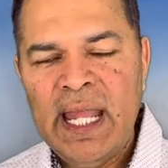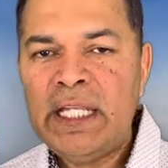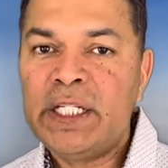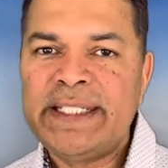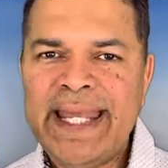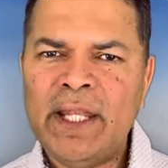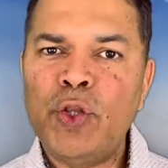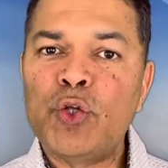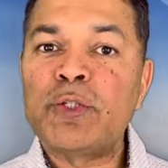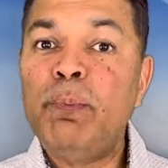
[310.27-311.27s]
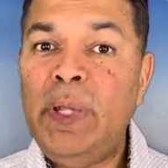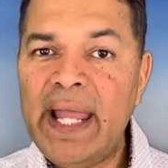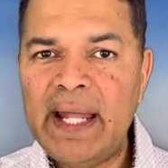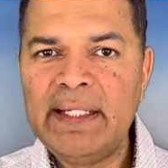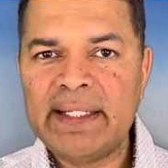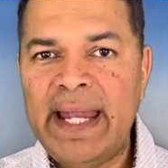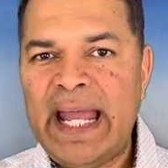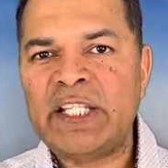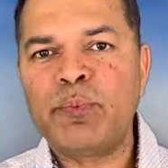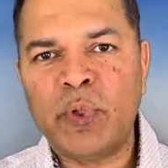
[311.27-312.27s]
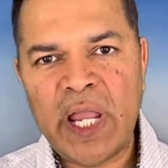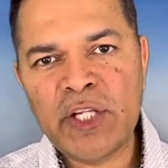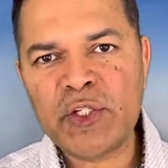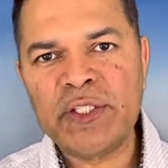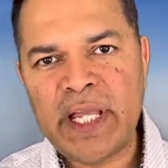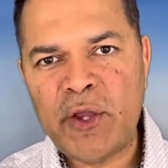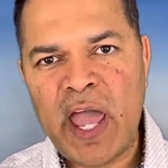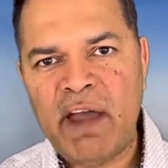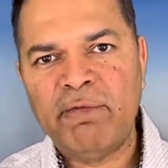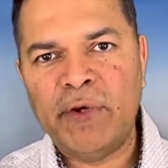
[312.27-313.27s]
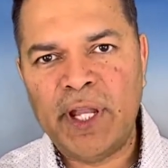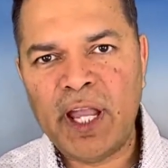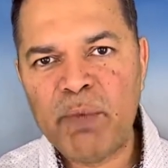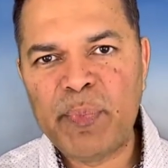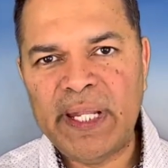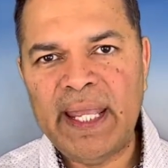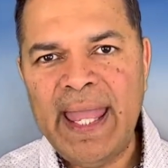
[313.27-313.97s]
to take those plans and aspirations that you have for your company